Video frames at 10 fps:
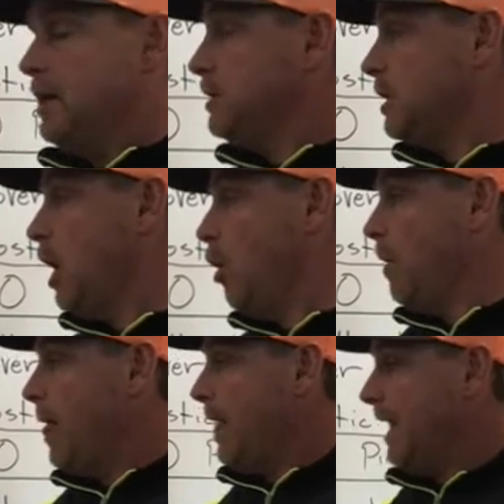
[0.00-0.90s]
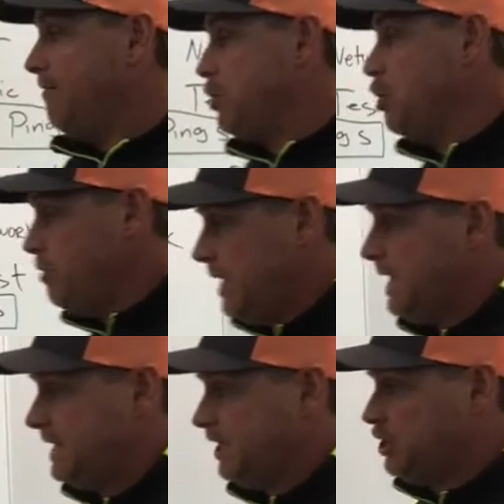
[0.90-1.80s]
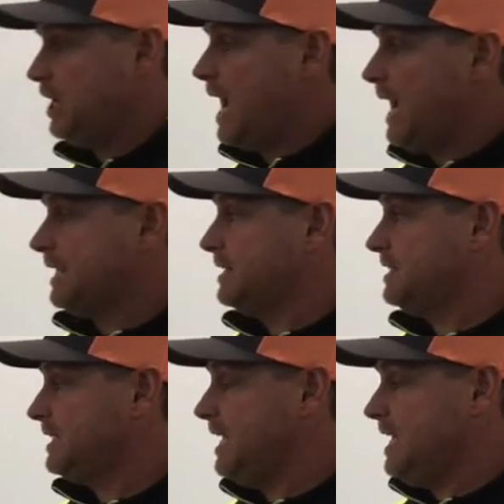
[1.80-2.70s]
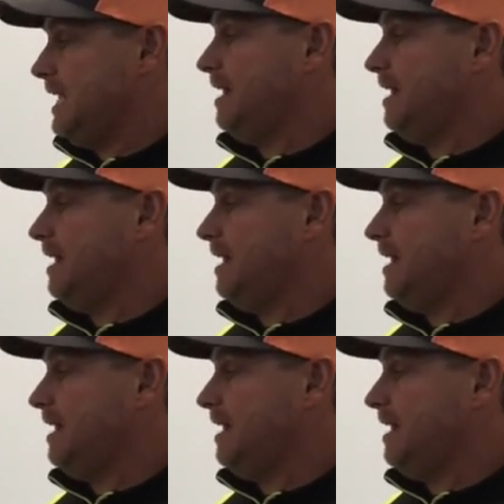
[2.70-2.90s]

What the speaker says: So if you need to check to see